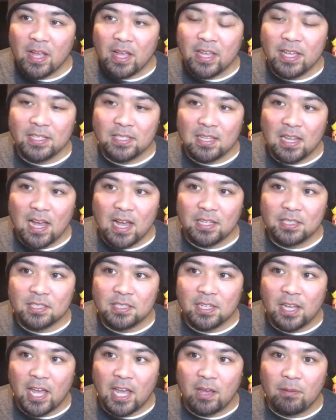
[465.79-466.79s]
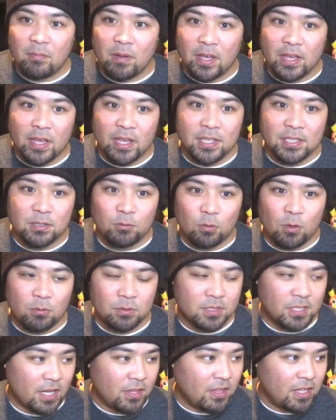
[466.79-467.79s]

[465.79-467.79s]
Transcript: His last name is, what was it?